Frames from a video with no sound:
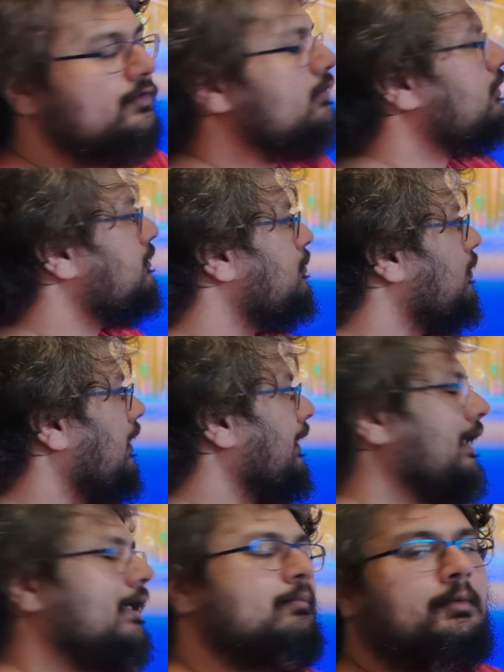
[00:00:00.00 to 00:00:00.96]
she looks more
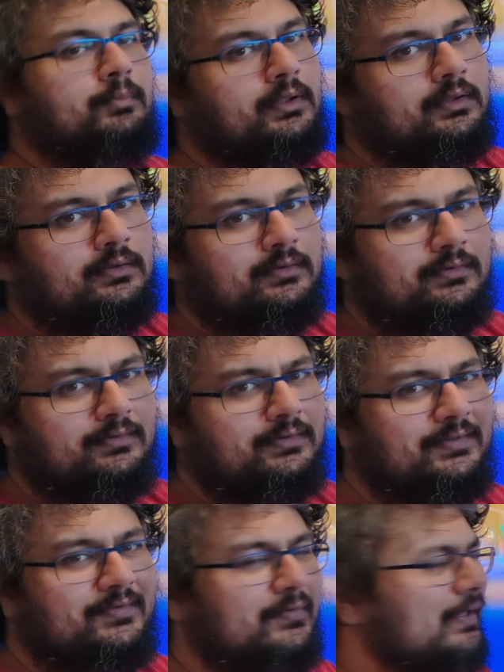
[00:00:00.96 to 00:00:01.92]
like Amy Pond,
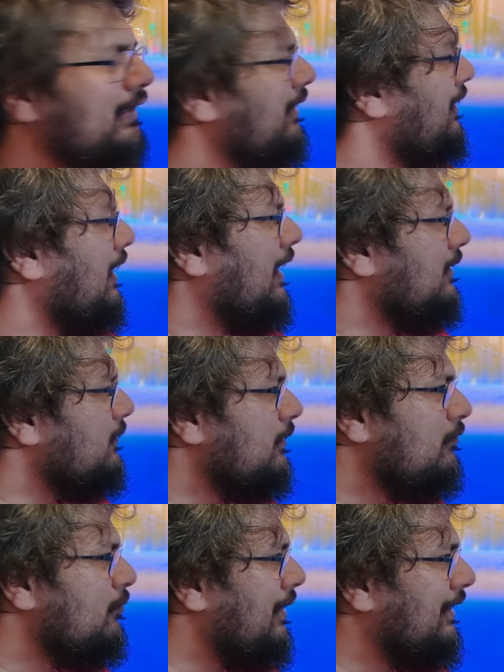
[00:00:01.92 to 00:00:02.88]
right? I
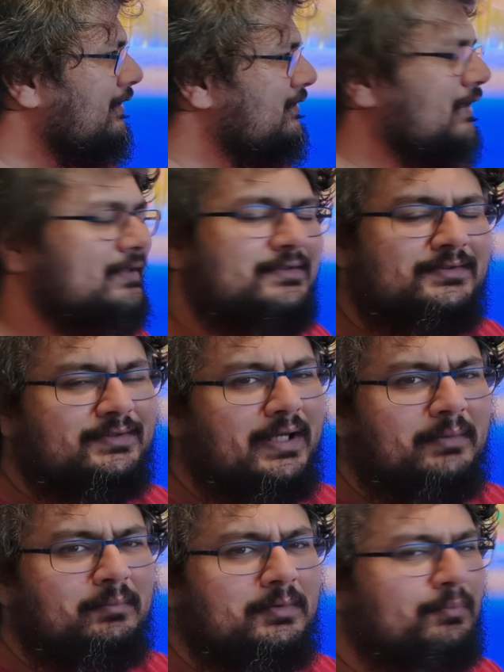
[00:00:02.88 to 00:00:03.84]
don't even make sense.
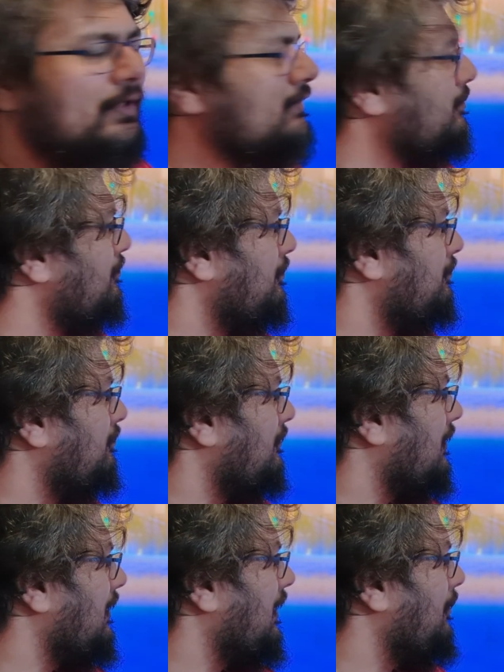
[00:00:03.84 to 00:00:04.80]
Amy Pond
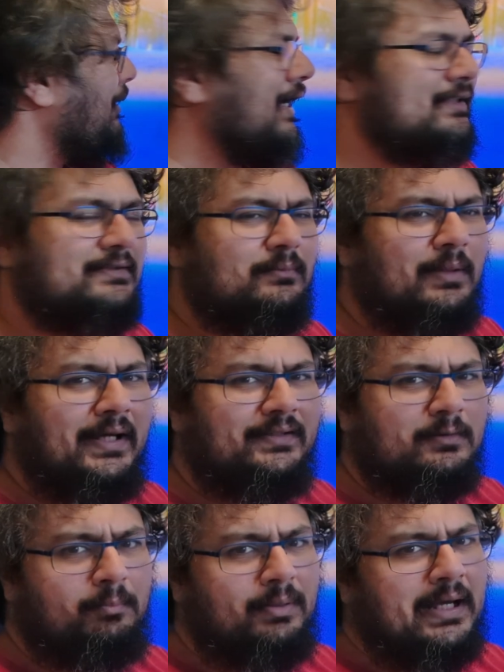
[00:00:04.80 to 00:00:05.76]
passed away
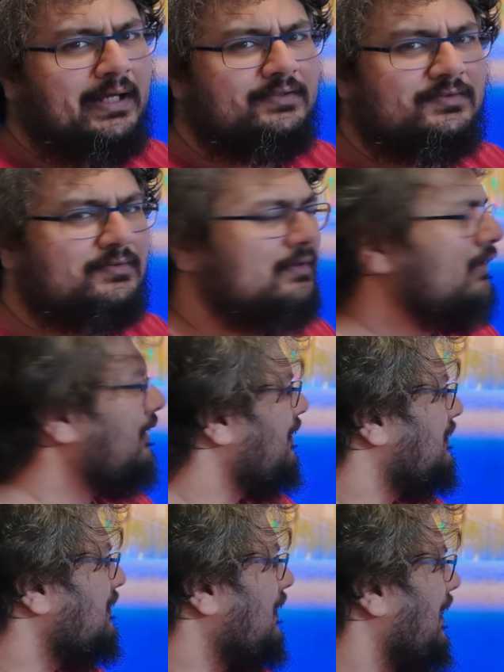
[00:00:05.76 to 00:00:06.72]
in the past,
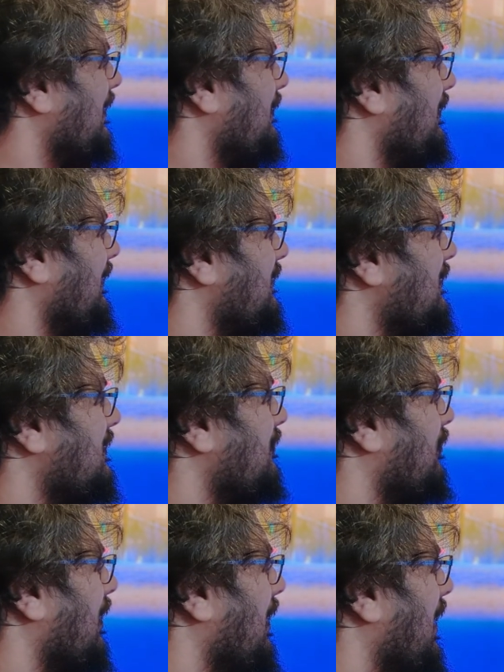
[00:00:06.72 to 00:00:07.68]
so I don't think she's
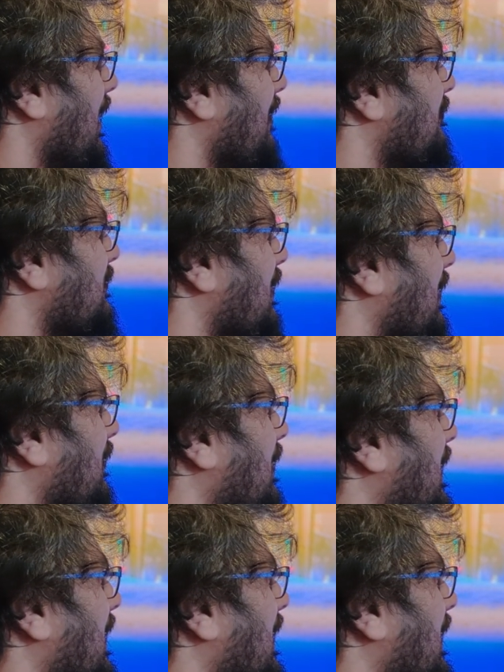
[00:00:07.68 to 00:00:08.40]
even alive. So I don't